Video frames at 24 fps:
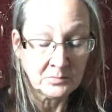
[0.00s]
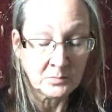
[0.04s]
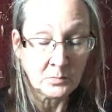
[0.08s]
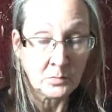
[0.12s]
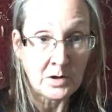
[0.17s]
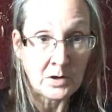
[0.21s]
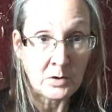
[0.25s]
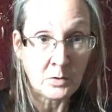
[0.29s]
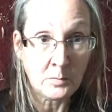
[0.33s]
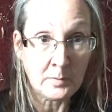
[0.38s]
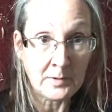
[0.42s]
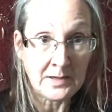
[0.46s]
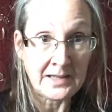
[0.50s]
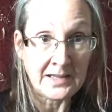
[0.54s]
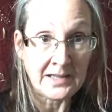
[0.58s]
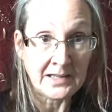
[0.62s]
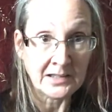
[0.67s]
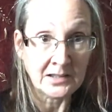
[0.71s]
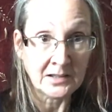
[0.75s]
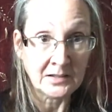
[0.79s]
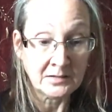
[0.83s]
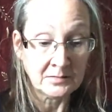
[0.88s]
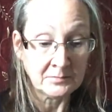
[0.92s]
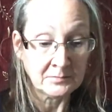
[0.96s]

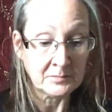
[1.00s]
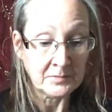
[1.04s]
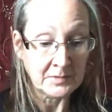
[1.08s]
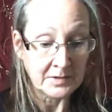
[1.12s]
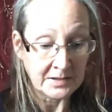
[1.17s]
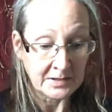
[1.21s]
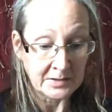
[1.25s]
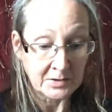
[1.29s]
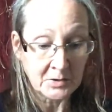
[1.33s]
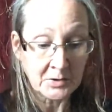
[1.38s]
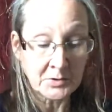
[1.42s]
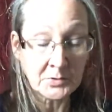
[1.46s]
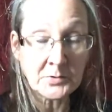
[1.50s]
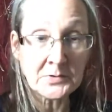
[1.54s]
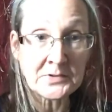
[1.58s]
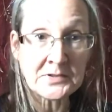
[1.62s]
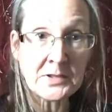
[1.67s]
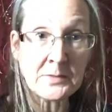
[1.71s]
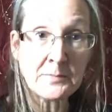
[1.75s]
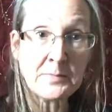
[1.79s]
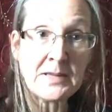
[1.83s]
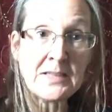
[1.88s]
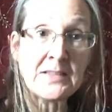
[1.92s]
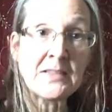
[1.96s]
well-being. It could
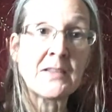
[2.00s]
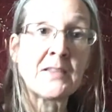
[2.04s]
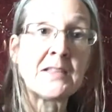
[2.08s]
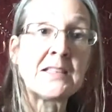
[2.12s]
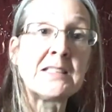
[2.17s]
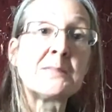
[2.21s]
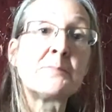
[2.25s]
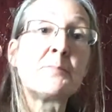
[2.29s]
also be that this